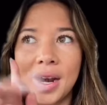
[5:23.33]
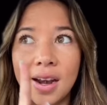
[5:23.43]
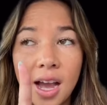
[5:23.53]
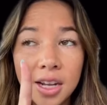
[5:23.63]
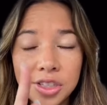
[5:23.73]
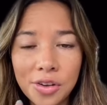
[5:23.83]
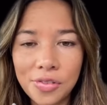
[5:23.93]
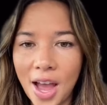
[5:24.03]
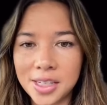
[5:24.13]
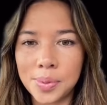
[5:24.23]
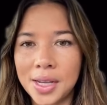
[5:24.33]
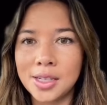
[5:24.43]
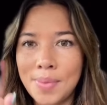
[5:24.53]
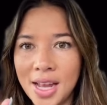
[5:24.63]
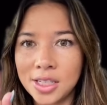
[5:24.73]
not so fast because
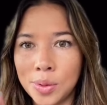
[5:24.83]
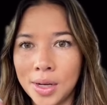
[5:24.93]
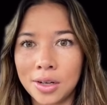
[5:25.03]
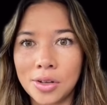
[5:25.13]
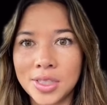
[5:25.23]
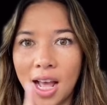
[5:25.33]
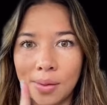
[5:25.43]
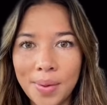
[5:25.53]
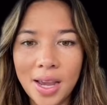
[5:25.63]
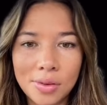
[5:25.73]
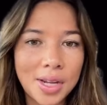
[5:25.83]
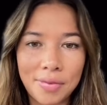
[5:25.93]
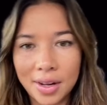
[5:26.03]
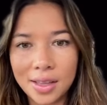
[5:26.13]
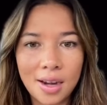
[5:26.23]
Mads Sweden goes LMAO,
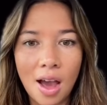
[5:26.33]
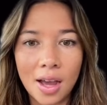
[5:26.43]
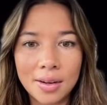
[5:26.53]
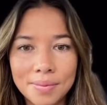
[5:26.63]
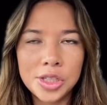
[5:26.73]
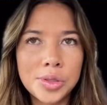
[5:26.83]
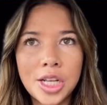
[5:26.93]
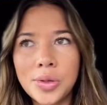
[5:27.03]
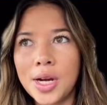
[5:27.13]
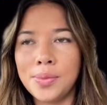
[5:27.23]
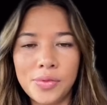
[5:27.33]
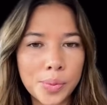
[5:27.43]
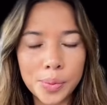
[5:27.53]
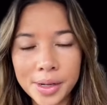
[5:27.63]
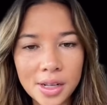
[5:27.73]
definitely not. She was also at a movie
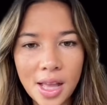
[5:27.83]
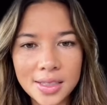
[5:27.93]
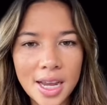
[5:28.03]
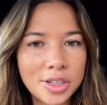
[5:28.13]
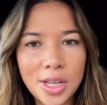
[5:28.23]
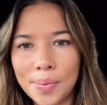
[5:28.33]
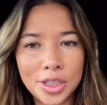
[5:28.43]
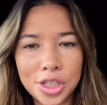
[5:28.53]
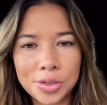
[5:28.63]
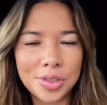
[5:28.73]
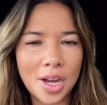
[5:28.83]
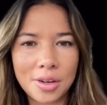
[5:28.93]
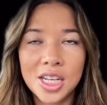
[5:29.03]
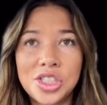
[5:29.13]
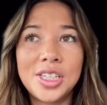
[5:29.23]
premiere last night or something too, so
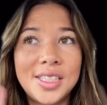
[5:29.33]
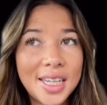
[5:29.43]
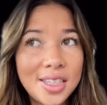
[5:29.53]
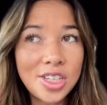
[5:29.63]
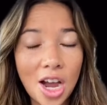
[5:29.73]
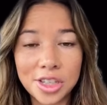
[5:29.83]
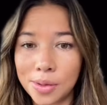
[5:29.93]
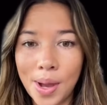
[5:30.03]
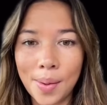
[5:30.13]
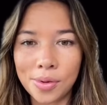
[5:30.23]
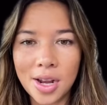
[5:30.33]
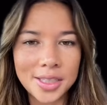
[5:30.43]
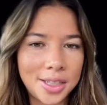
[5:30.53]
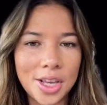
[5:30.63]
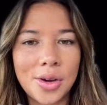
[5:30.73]
she did talk to the paparazzi
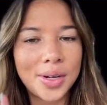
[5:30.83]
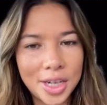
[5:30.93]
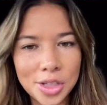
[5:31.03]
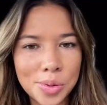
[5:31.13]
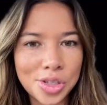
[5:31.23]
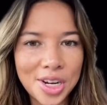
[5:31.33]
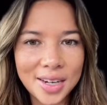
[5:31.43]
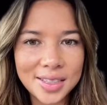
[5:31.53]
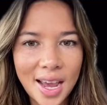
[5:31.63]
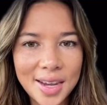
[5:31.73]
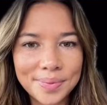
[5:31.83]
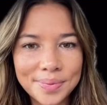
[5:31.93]
though, and here's what she had to say.